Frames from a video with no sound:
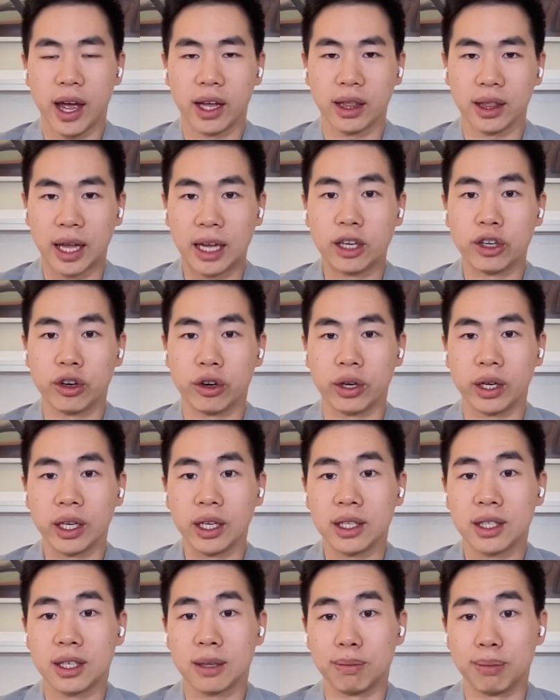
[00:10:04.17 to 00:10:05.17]
a lender
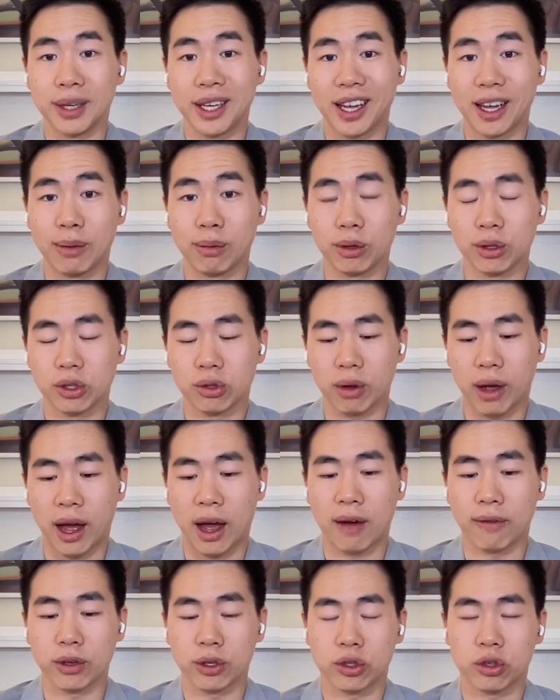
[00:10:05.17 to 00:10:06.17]
needs to be able to
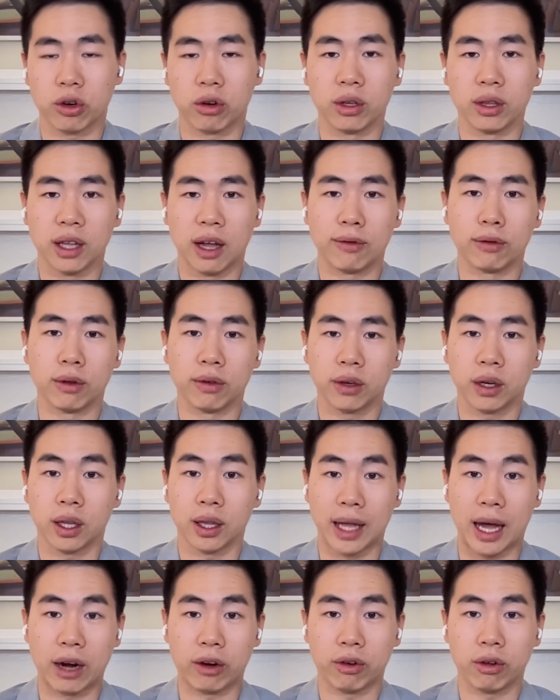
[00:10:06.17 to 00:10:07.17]
have a certain level of
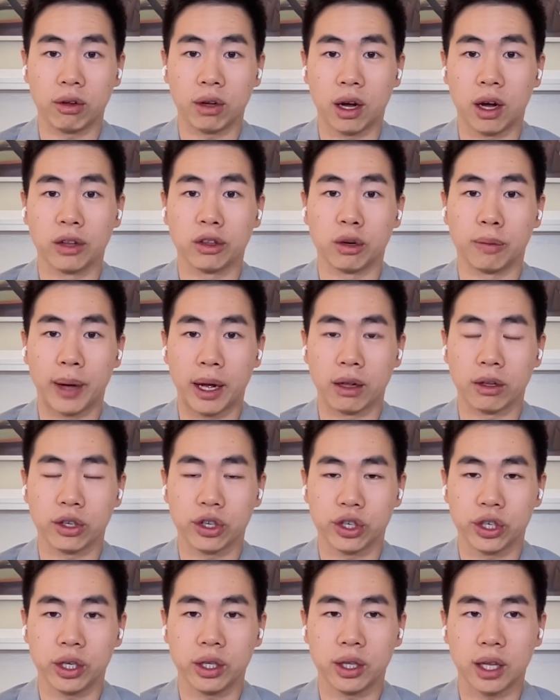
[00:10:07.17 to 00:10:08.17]
collateral on their
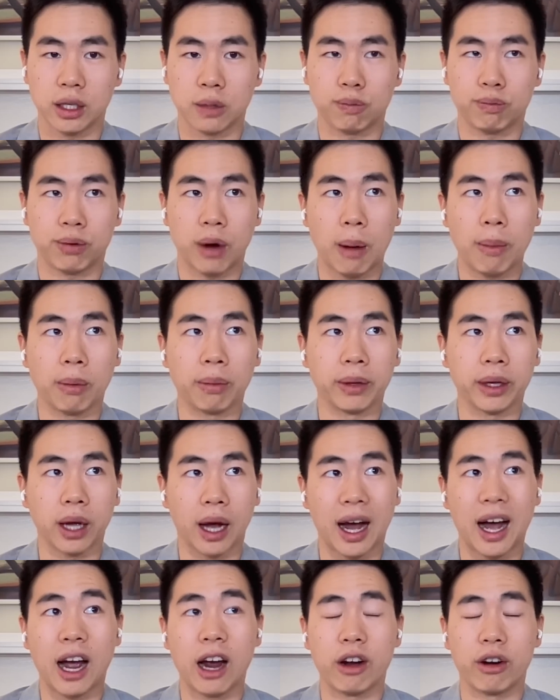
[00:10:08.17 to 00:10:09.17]
balance sheet that's probably
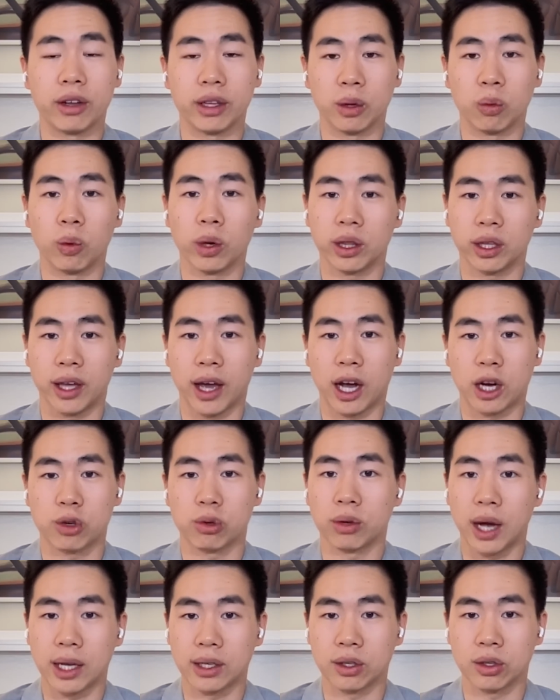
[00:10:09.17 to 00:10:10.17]
higher than what the
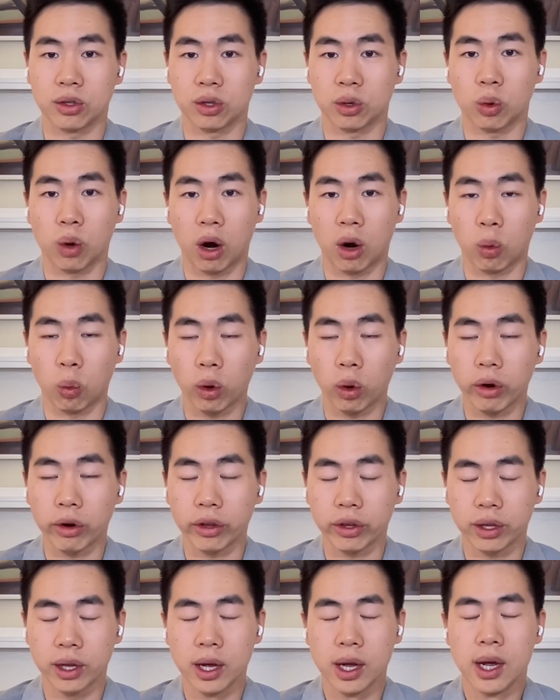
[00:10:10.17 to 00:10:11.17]
actual assets are, are
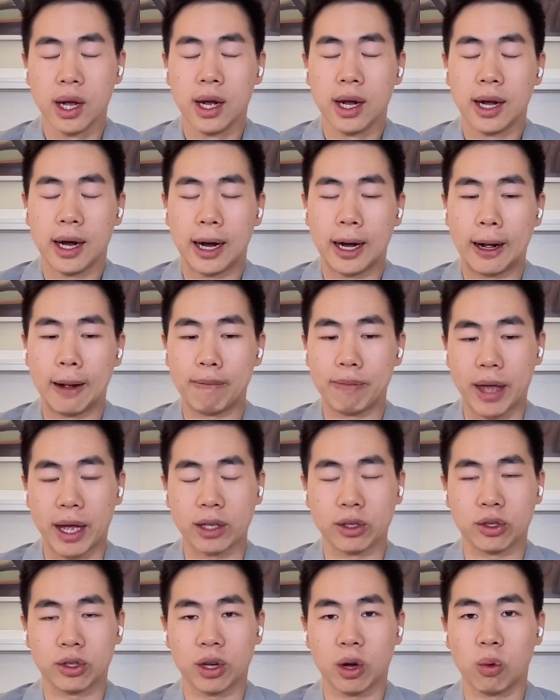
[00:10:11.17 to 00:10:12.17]
worth. Um,
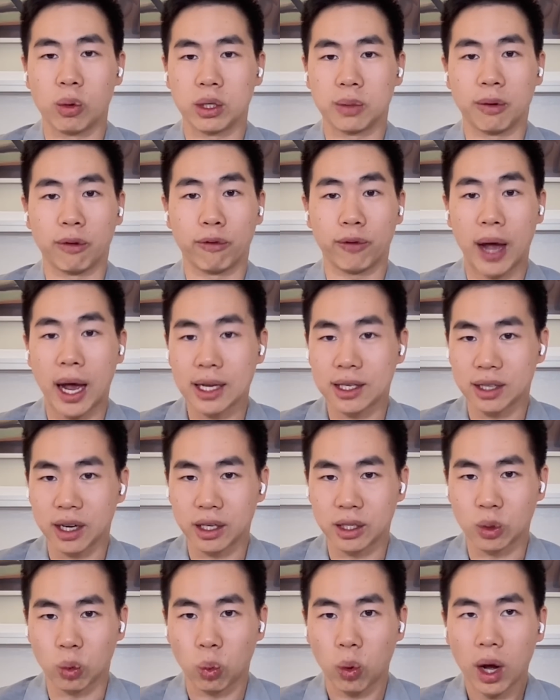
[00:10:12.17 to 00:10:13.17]
and so what's been
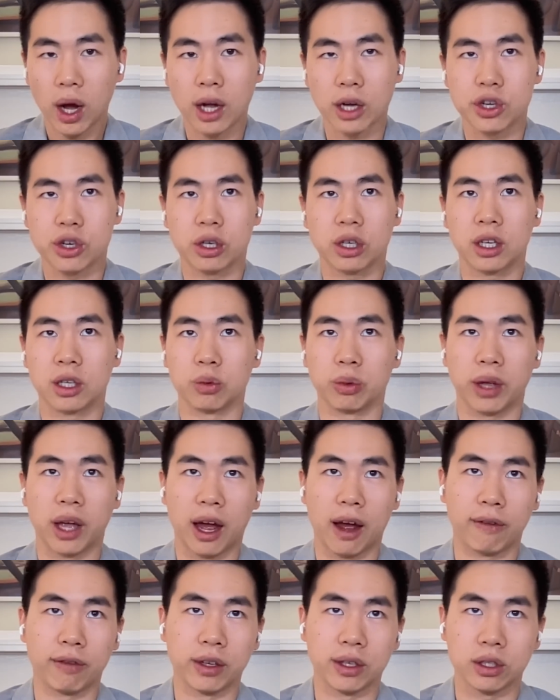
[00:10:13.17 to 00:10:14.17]
fascinating to watch, because we
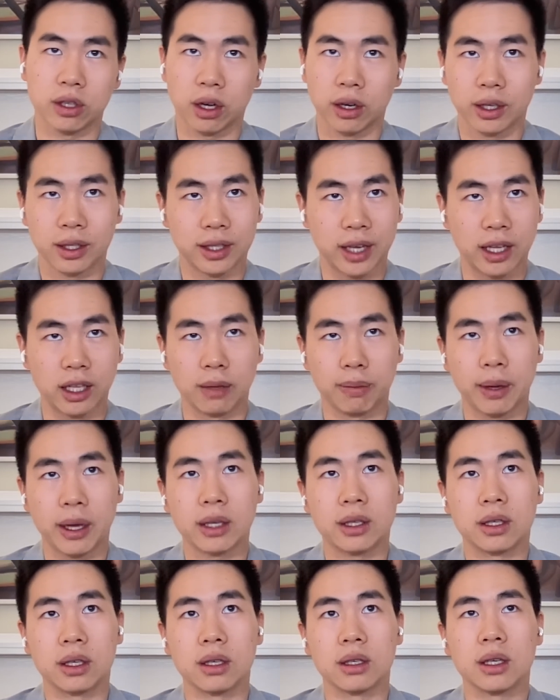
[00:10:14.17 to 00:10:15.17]
have this on a daily
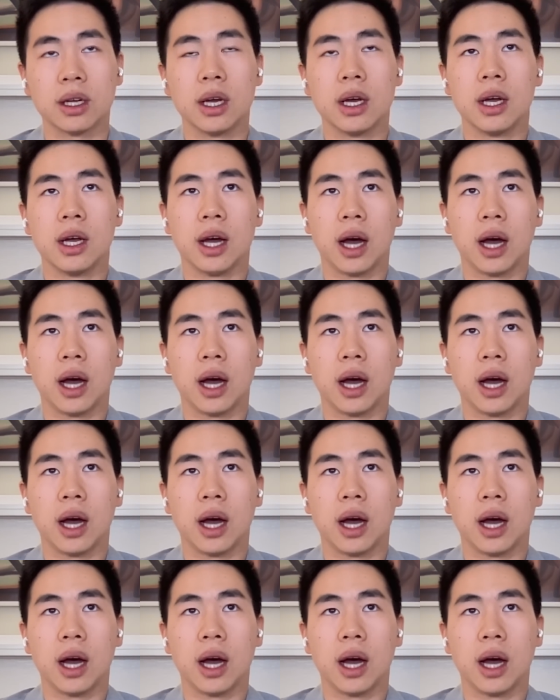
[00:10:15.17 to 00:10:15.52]
basis,